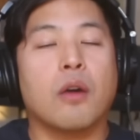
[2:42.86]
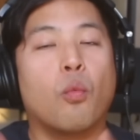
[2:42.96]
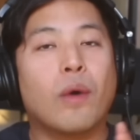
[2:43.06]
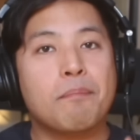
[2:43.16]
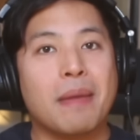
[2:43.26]

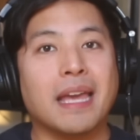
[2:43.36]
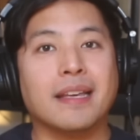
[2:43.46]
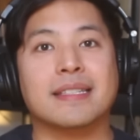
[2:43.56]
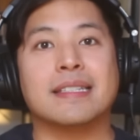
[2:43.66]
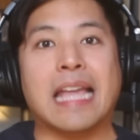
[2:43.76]
What
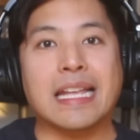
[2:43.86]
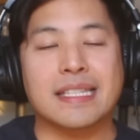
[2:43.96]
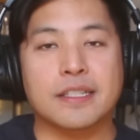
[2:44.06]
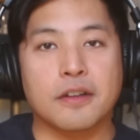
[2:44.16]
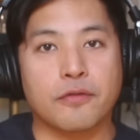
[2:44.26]
makes Nate
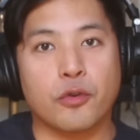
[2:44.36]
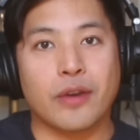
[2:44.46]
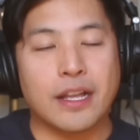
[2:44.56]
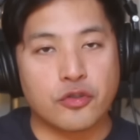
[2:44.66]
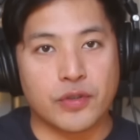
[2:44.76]
Silver
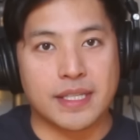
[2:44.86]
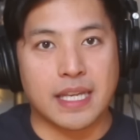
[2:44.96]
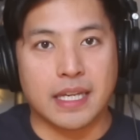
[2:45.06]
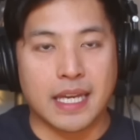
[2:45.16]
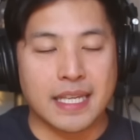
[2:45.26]

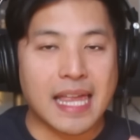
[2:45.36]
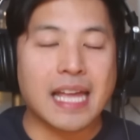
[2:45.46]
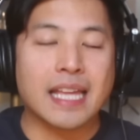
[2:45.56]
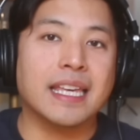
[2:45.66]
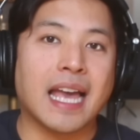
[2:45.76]
interesting is
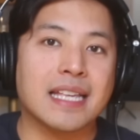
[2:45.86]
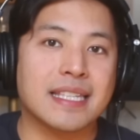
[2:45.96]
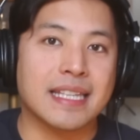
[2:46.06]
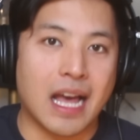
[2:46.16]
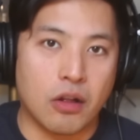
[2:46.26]
that he has
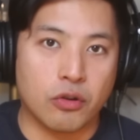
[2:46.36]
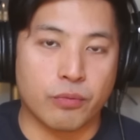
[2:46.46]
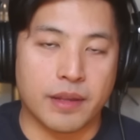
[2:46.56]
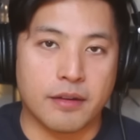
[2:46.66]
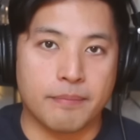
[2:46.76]
an
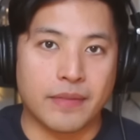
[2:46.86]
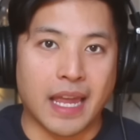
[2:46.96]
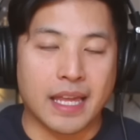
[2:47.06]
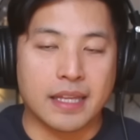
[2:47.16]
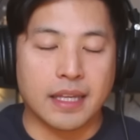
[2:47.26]
algorithm,
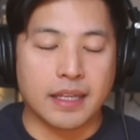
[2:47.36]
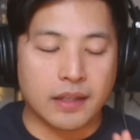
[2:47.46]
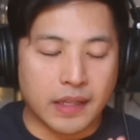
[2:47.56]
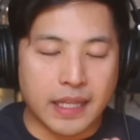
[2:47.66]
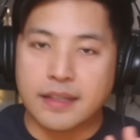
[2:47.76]
and
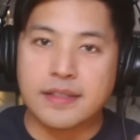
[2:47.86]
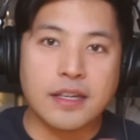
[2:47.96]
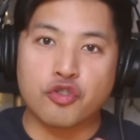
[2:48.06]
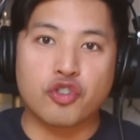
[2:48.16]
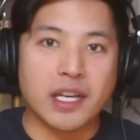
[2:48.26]
he
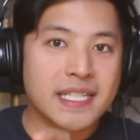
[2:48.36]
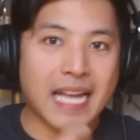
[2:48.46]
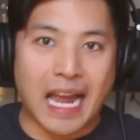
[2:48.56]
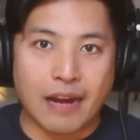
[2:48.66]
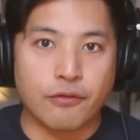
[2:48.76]
doesn't just
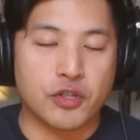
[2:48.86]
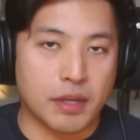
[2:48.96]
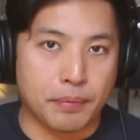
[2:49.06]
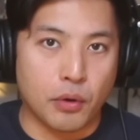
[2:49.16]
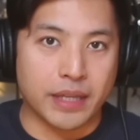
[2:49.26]
average
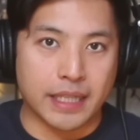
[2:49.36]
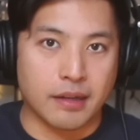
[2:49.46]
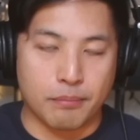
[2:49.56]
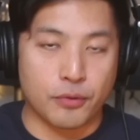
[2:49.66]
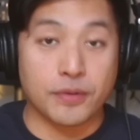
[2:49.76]
the polling
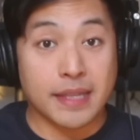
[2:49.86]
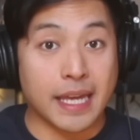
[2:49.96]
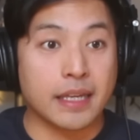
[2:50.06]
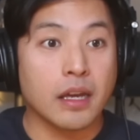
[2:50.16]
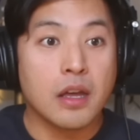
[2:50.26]
numbers
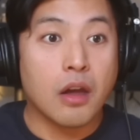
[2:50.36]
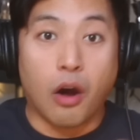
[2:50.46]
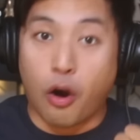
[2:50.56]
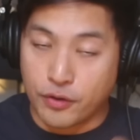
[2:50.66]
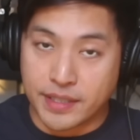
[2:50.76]
like
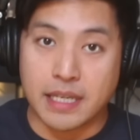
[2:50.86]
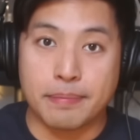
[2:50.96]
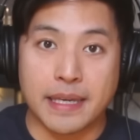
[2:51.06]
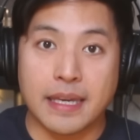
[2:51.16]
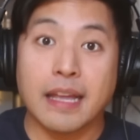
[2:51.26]

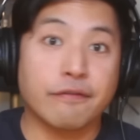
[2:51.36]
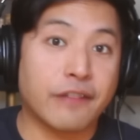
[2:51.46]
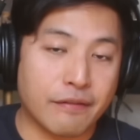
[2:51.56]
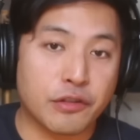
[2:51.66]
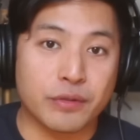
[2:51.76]
RCP and
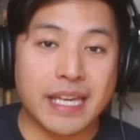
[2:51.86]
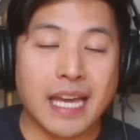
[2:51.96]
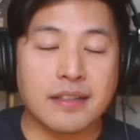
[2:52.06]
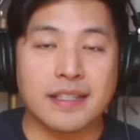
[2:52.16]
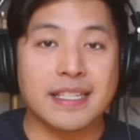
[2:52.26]

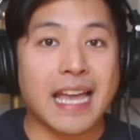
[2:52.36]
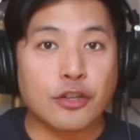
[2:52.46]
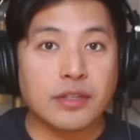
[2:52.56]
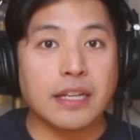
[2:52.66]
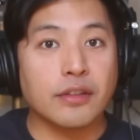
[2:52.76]
538 does. He
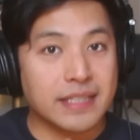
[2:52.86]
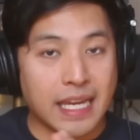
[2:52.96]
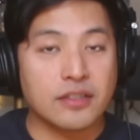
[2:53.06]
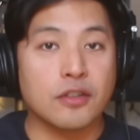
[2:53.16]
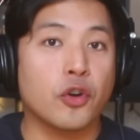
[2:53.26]
actually
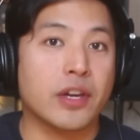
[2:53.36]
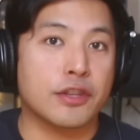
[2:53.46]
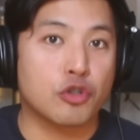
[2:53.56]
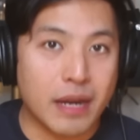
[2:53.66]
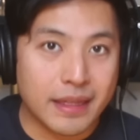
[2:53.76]
takes a look at
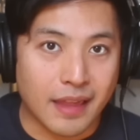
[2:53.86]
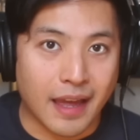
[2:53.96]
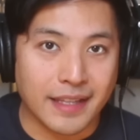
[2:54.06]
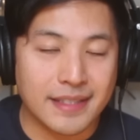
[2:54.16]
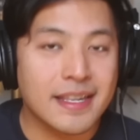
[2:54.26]
the trend
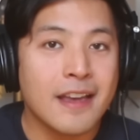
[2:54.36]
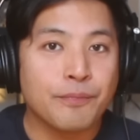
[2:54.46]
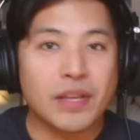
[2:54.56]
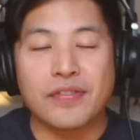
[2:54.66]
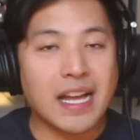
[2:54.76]
lines,
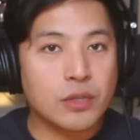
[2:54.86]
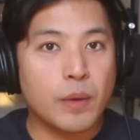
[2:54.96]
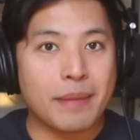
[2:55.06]
and that's what